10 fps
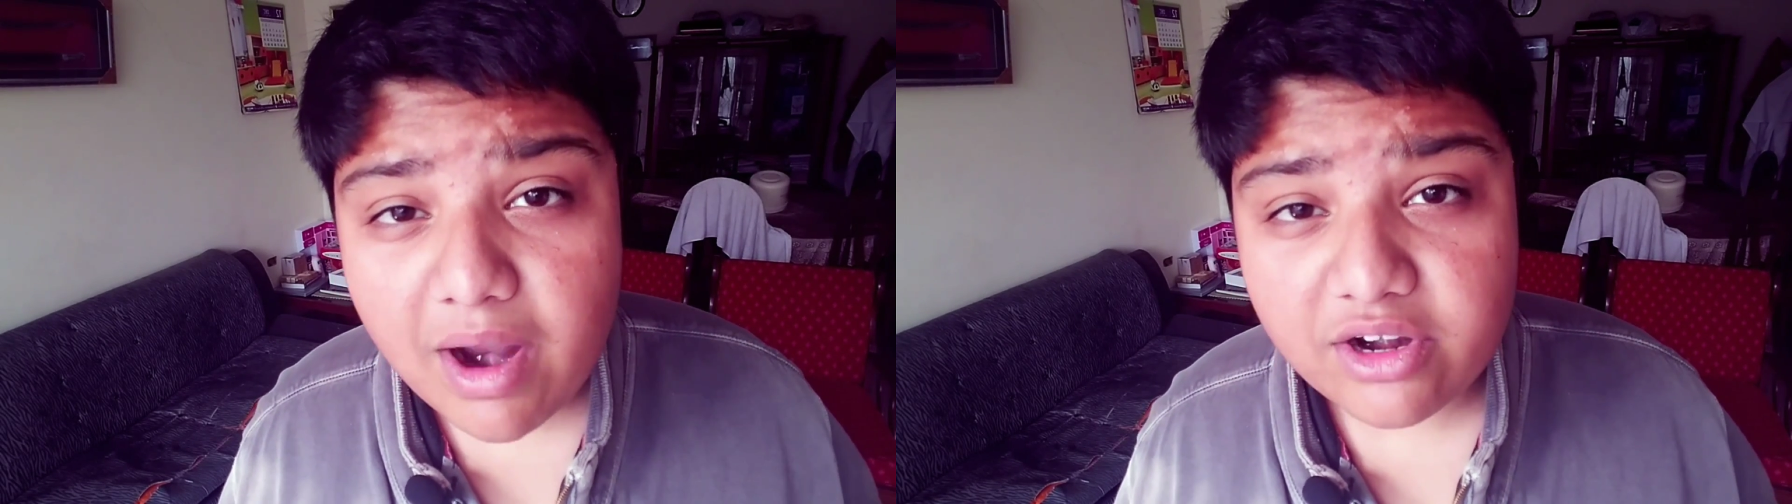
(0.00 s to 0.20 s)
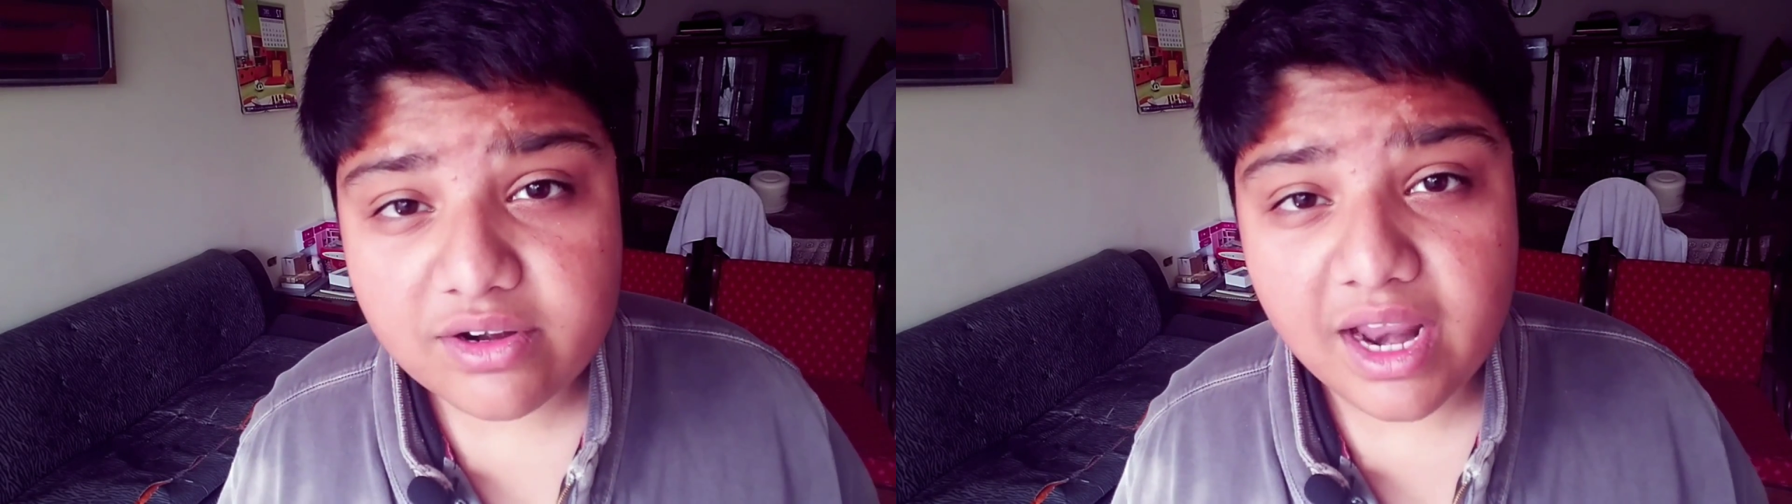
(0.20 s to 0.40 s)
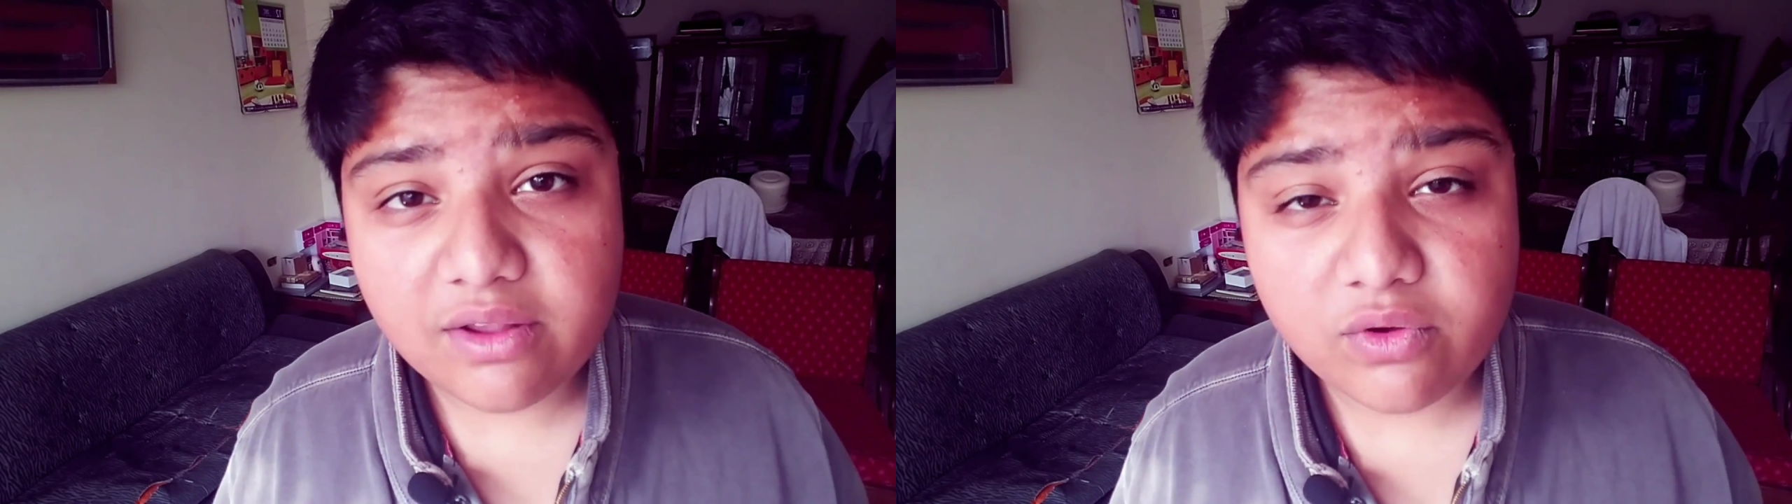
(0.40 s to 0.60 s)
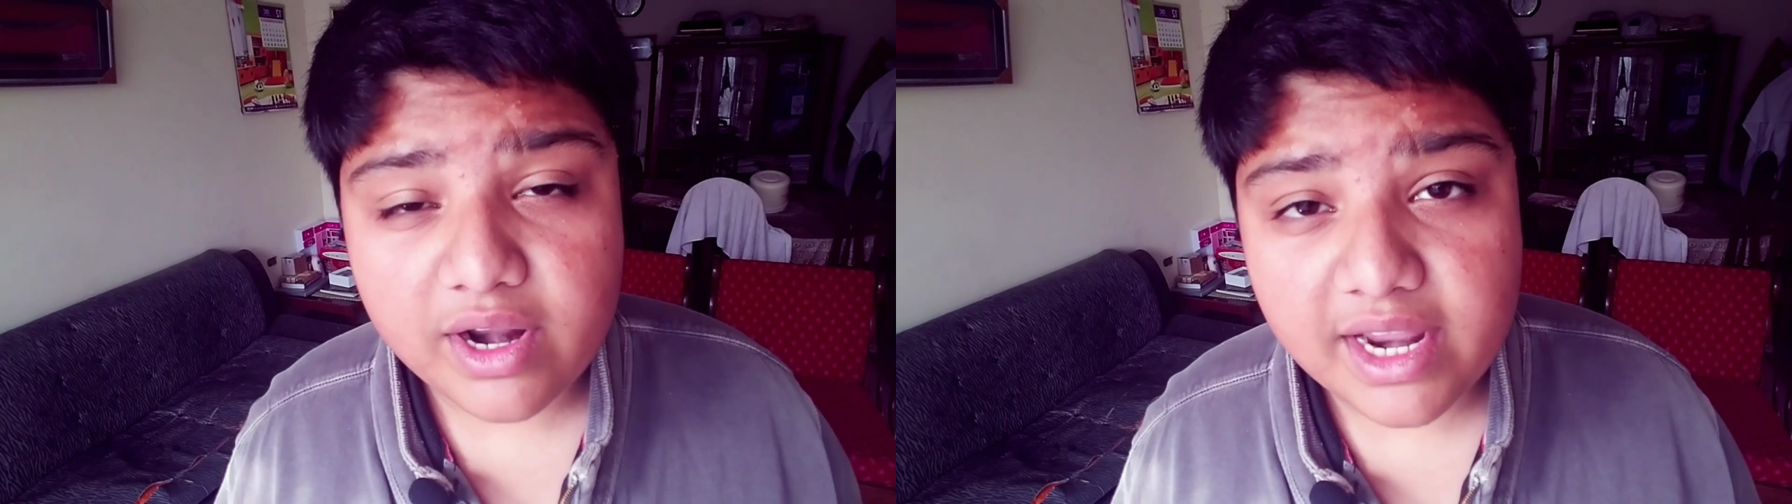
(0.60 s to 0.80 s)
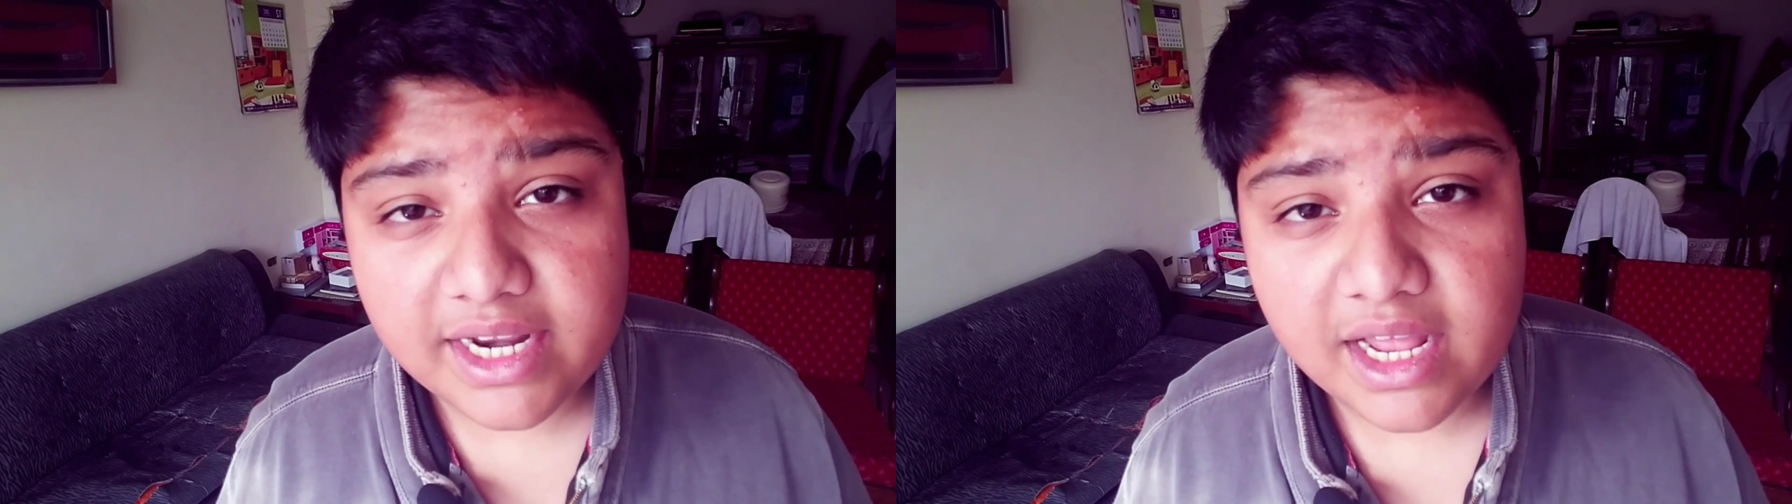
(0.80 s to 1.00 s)
battery life,
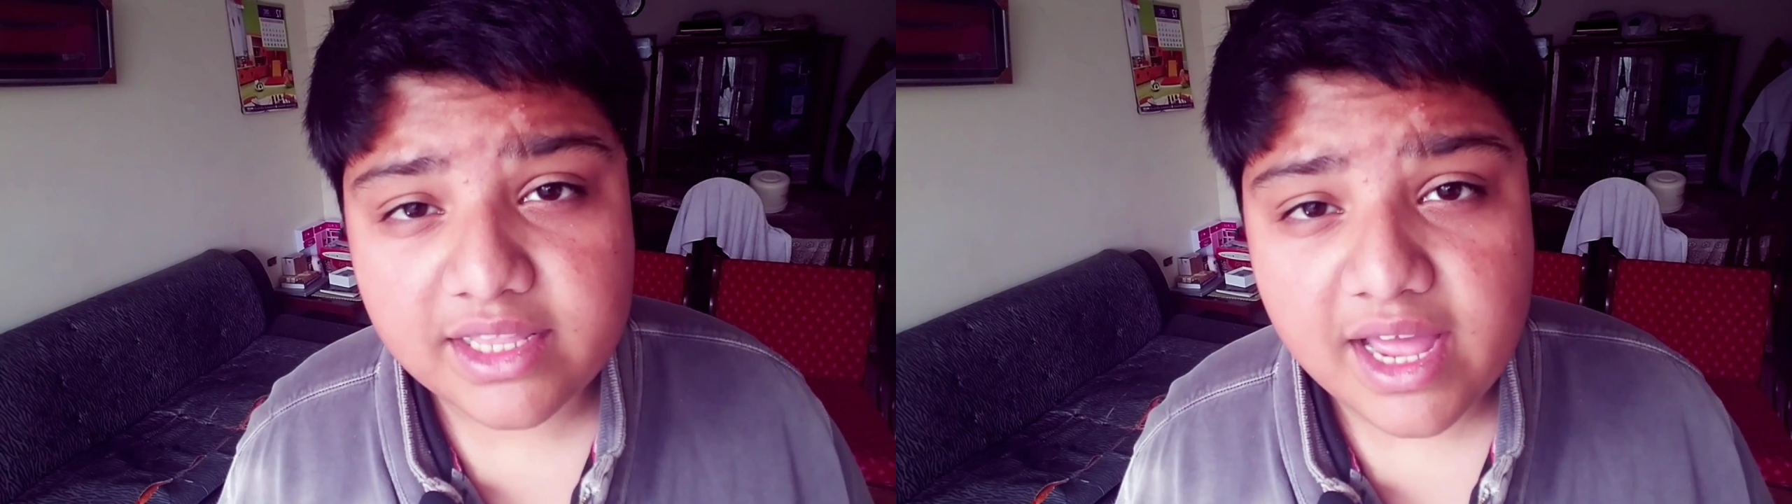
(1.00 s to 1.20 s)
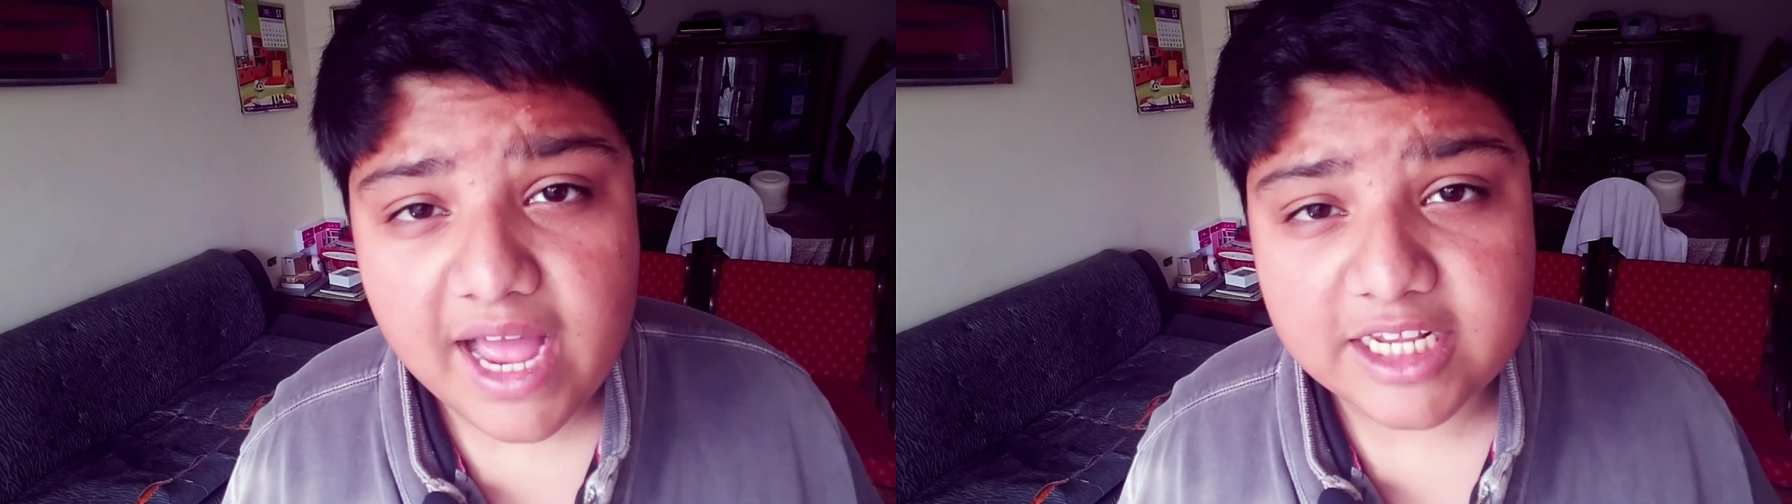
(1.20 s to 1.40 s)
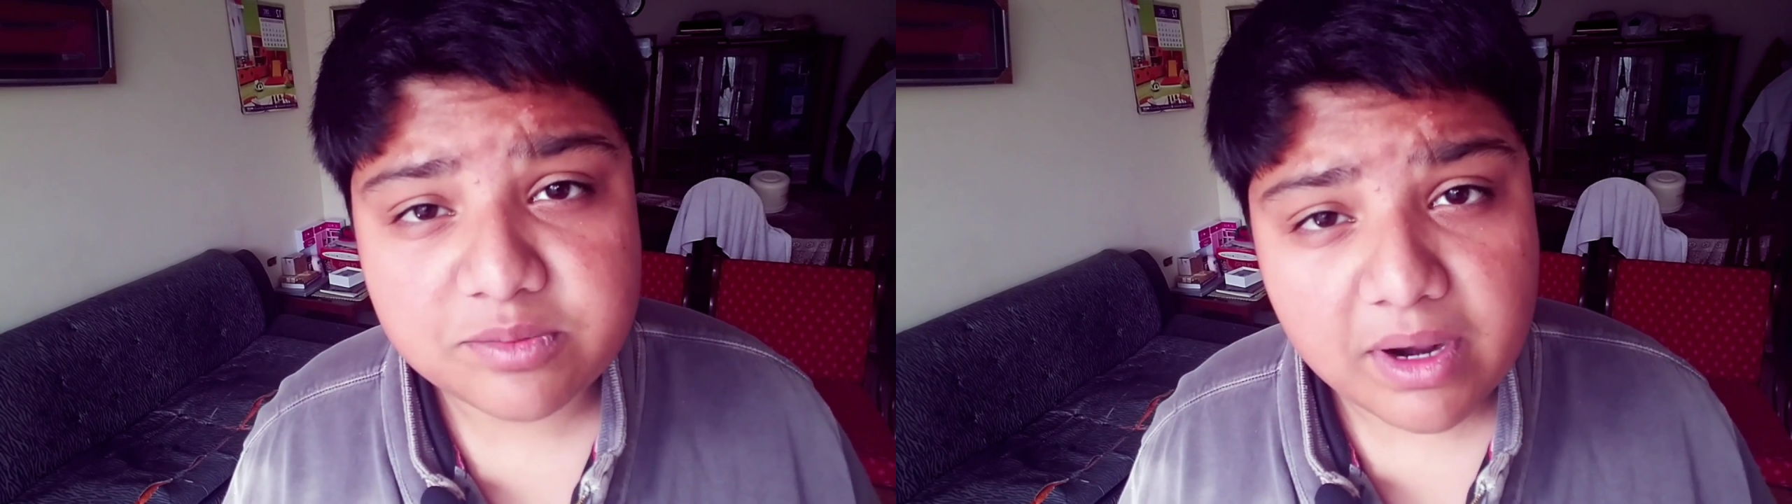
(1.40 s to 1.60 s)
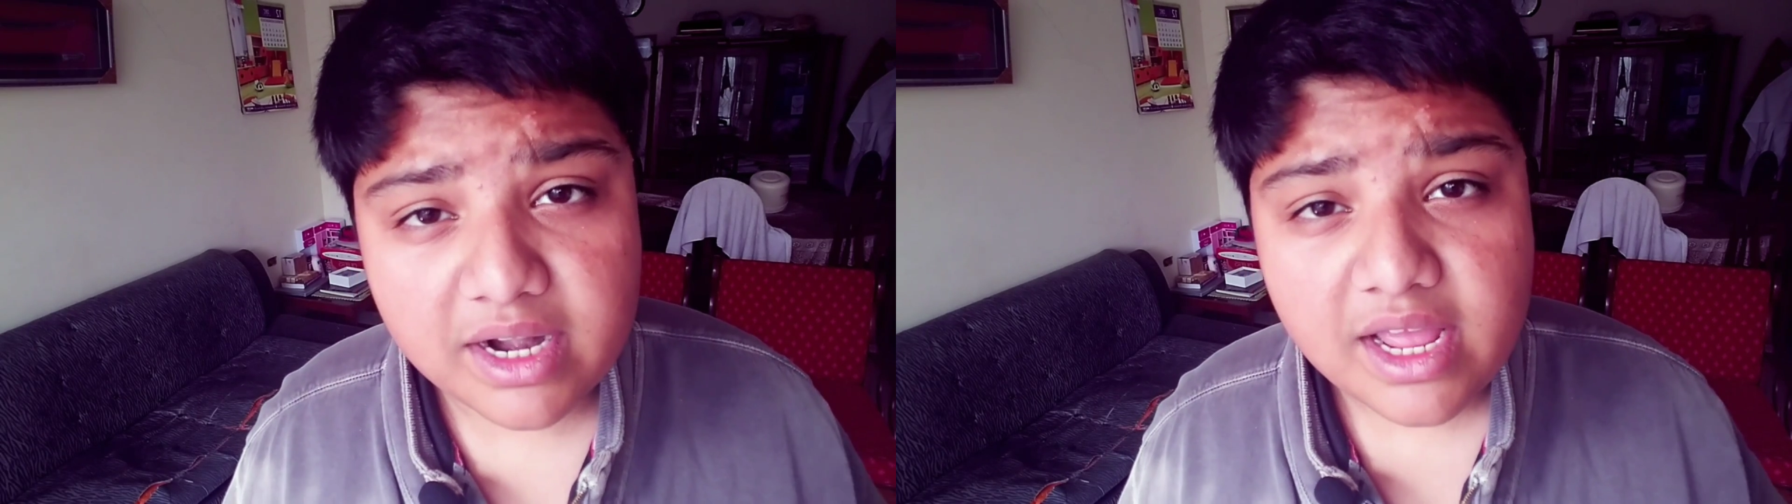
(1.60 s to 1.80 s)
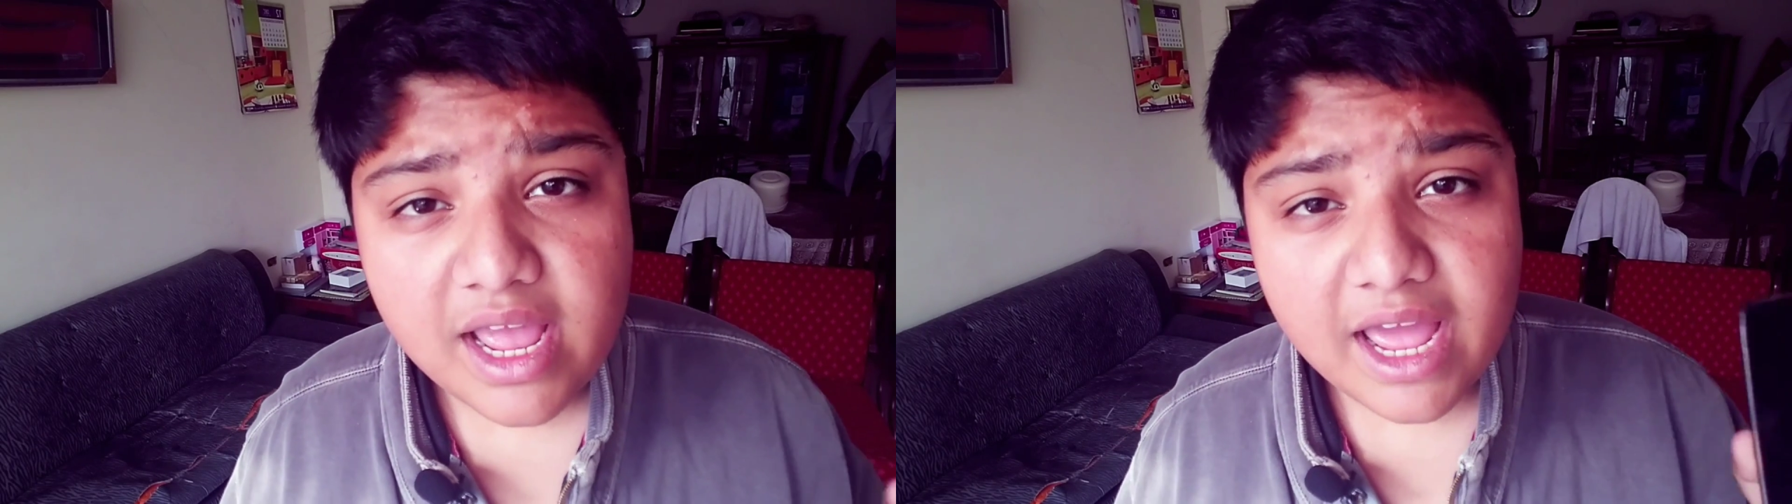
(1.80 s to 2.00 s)
or any other aspect.